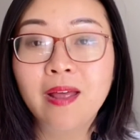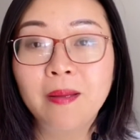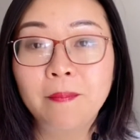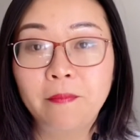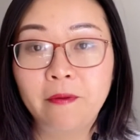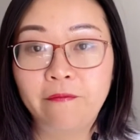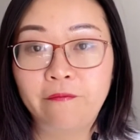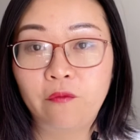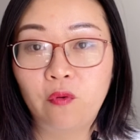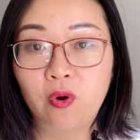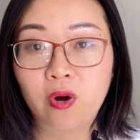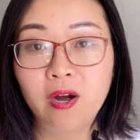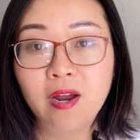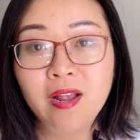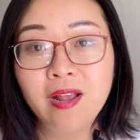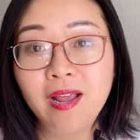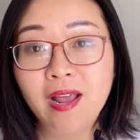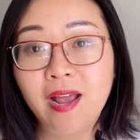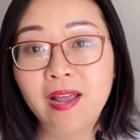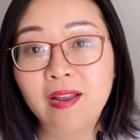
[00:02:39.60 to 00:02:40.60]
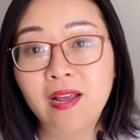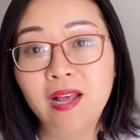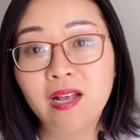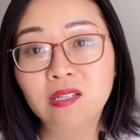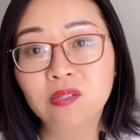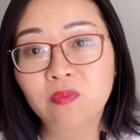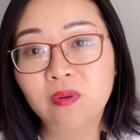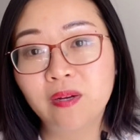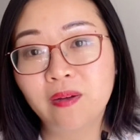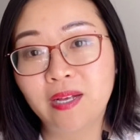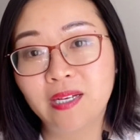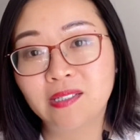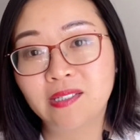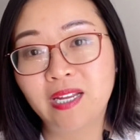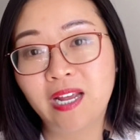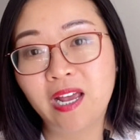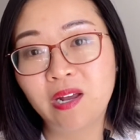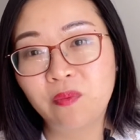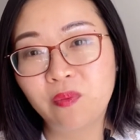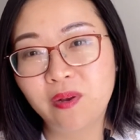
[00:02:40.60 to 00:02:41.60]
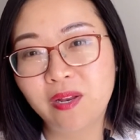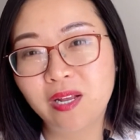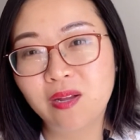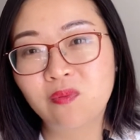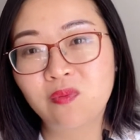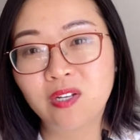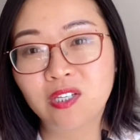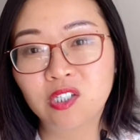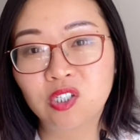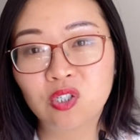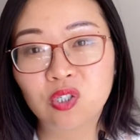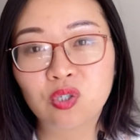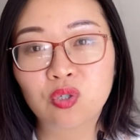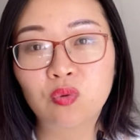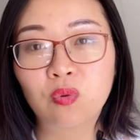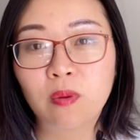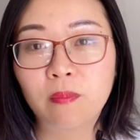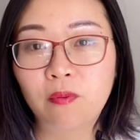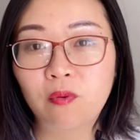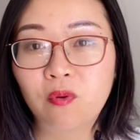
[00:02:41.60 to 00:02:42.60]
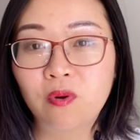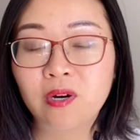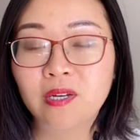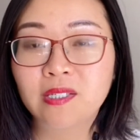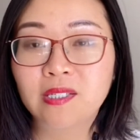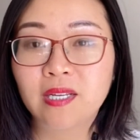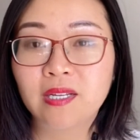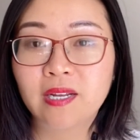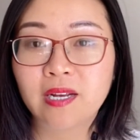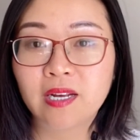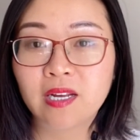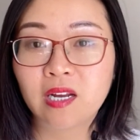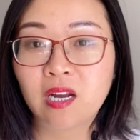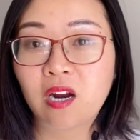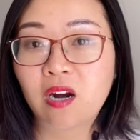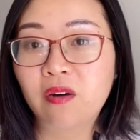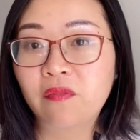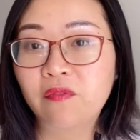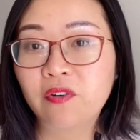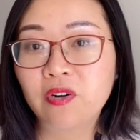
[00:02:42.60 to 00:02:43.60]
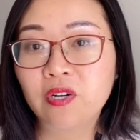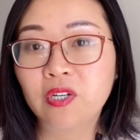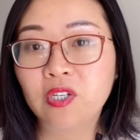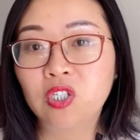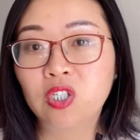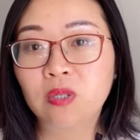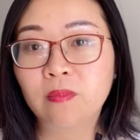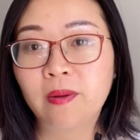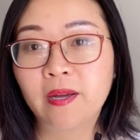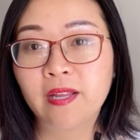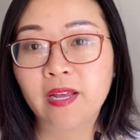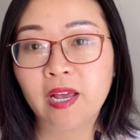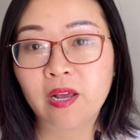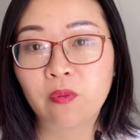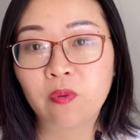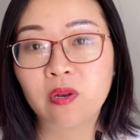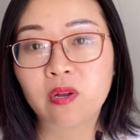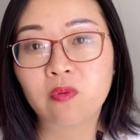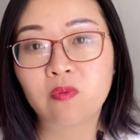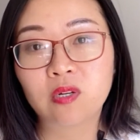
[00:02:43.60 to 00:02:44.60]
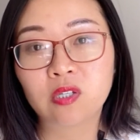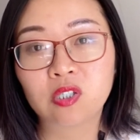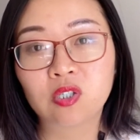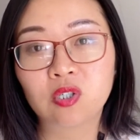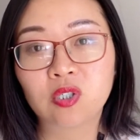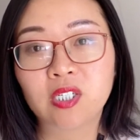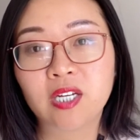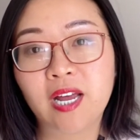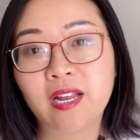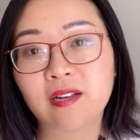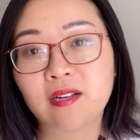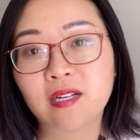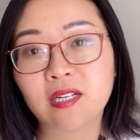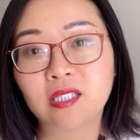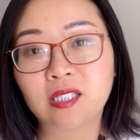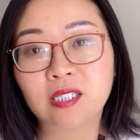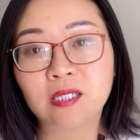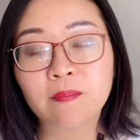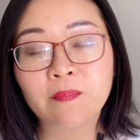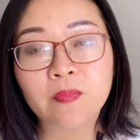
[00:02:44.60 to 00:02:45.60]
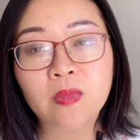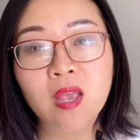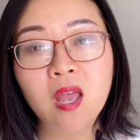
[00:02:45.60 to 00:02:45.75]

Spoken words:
before, and as well as the equity research reports and the coverage by the equity research analyst.